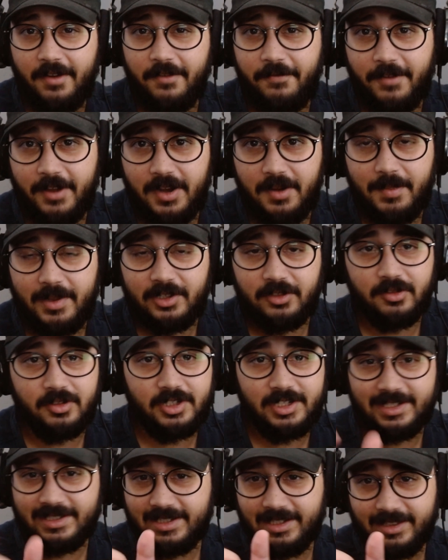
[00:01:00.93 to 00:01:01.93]
fundamentals,
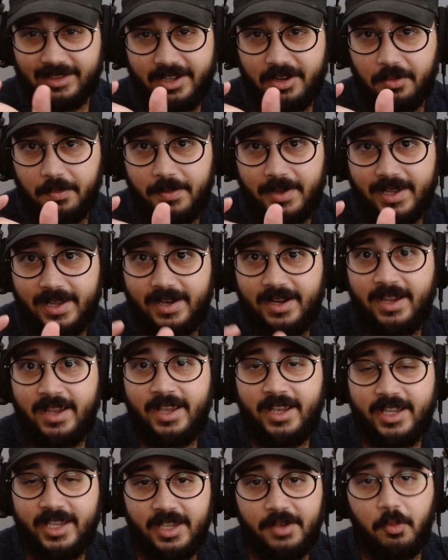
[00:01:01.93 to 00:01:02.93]
just a little bit,
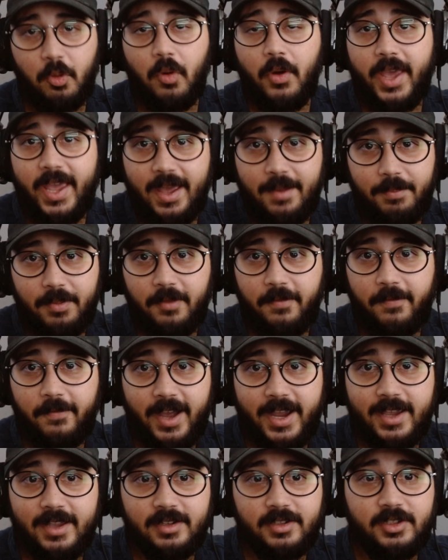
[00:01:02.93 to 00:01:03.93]
he will
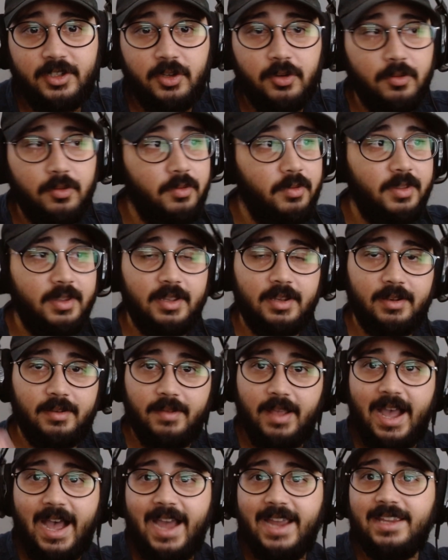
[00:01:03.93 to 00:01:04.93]
amplify it to the
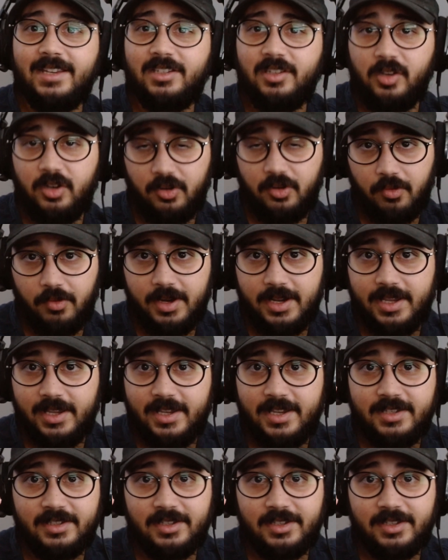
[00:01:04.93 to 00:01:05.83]
highest degree. He's a